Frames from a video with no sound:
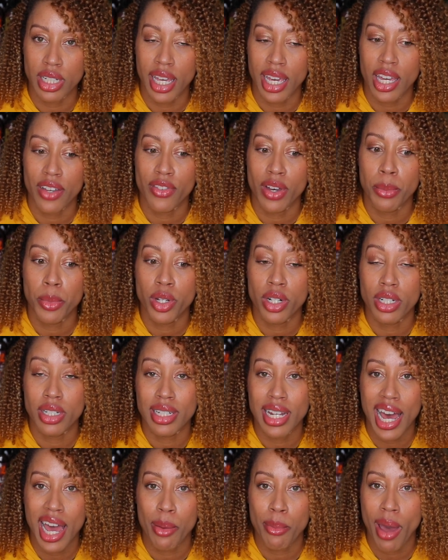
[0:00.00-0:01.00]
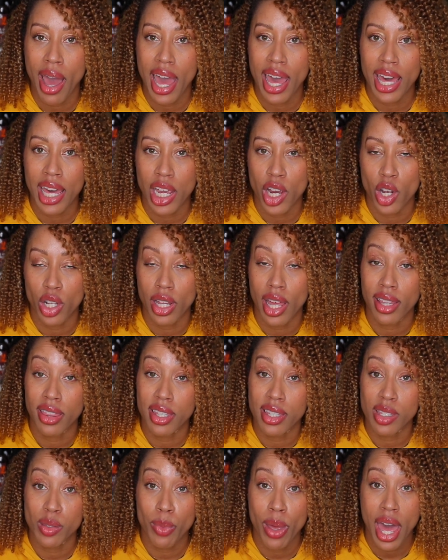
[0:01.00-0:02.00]
Like if I'm gonna dye my hair, like
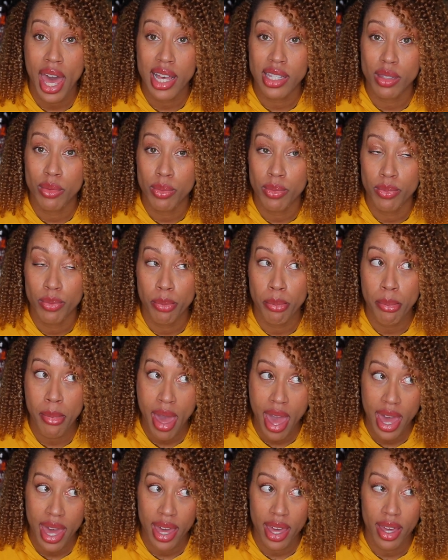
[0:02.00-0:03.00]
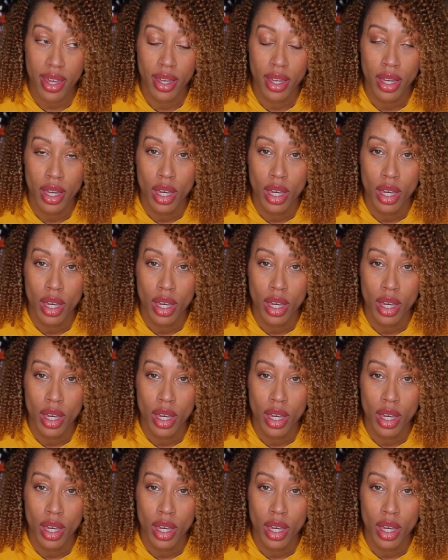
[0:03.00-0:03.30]
this past May,